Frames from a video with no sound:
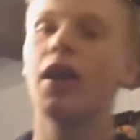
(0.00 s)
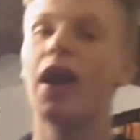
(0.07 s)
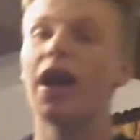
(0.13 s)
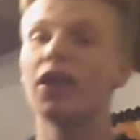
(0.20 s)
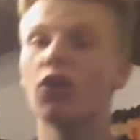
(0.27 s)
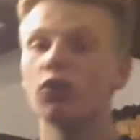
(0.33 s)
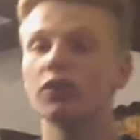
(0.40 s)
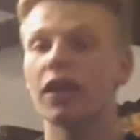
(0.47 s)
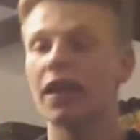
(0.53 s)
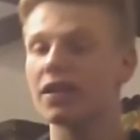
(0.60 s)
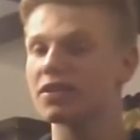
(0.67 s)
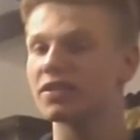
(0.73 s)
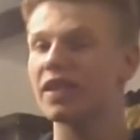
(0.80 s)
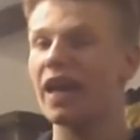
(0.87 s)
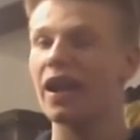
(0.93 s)
I know that
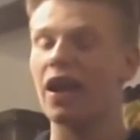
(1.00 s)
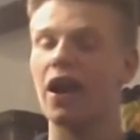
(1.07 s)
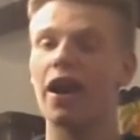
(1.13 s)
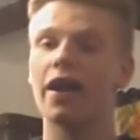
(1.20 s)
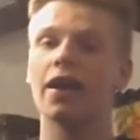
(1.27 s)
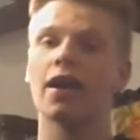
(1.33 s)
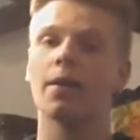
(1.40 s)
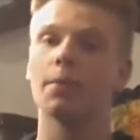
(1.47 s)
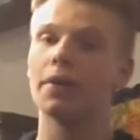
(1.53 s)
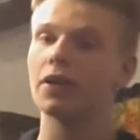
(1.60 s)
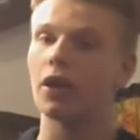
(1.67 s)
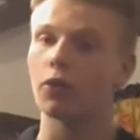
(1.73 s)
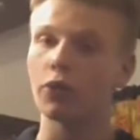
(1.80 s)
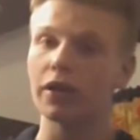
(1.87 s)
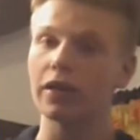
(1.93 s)
isn't that high, but
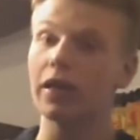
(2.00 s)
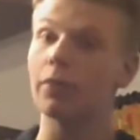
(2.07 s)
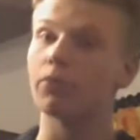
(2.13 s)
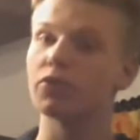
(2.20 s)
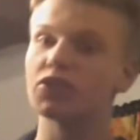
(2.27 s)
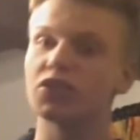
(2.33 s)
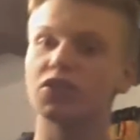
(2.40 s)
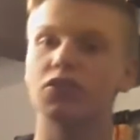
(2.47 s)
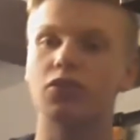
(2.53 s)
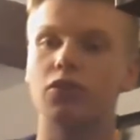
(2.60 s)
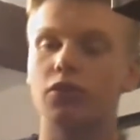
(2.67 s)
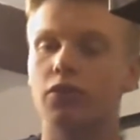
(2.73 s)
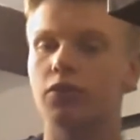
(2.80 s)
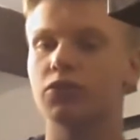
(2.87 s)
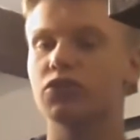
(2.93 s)
I really appreciate
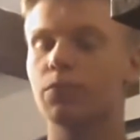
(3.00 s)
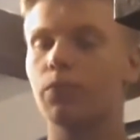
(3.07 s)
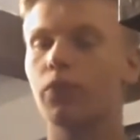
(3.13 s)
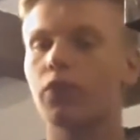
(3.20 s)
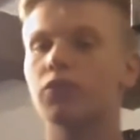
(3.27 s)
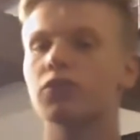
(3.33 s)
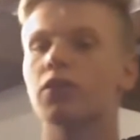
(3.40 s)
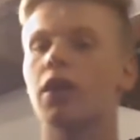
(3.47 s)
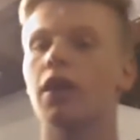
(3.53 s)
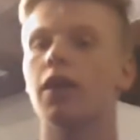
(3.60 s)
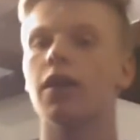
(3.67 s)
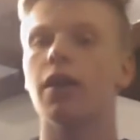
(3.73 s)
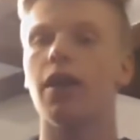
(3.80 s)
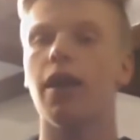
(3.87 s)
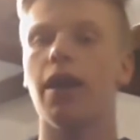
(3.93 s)
your support
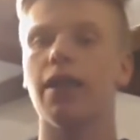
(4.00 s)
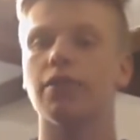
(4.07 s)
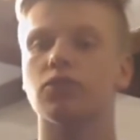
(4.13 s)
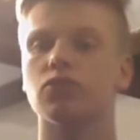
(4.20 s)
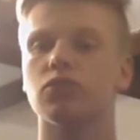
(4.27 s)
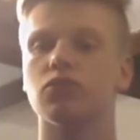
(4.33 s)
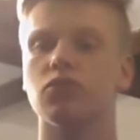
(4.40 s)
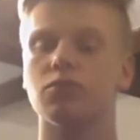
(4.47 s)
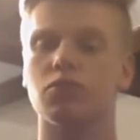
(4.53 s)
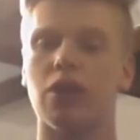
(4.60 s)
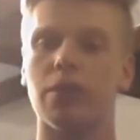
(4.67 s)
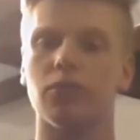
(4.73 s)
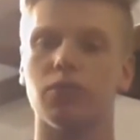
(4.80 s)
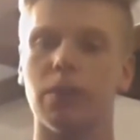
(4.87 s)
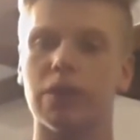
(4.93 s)
and
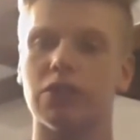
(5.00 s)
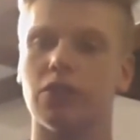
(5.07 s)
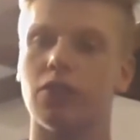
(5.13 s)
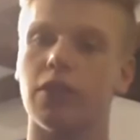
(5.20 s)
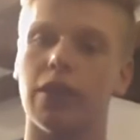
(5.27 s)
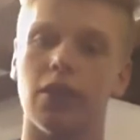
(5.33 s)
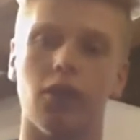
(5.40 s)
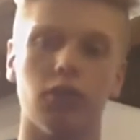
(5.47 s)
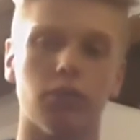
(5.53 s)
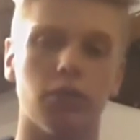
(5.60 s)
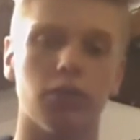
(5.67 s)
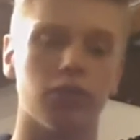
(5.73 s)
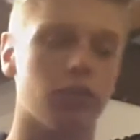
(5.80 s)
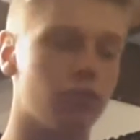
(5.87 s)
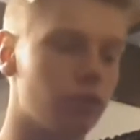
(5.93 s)
subscribe to my channel and all
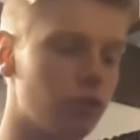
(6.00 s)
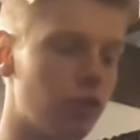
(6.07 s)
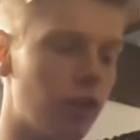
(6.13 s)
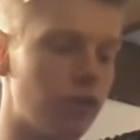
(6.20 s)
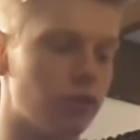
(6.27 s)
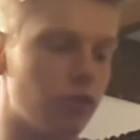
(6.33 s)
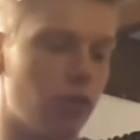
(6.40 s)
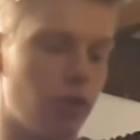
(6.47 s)
the nice